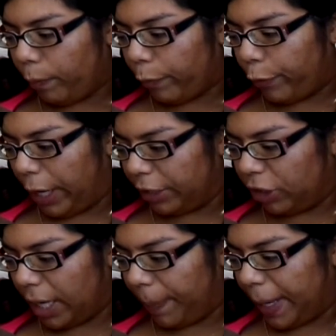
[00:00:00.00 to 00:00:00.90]

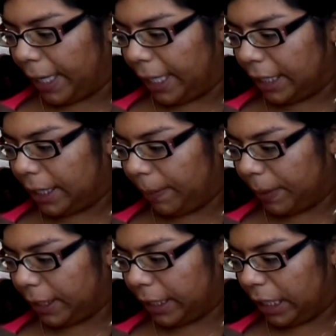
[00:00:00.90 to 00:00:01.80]
friendship, and
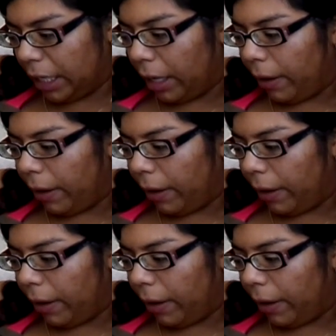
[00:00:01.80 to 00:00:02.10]
intimacy